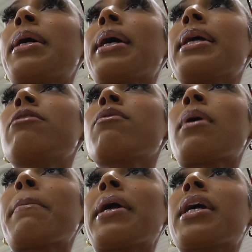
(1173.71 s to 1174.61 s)
buy, I didn't even
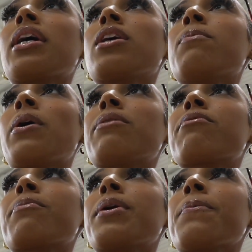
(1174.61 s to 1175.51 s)
buy my cat. He bought it
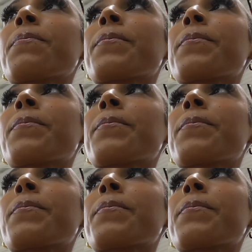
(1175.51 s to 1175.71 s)
for me.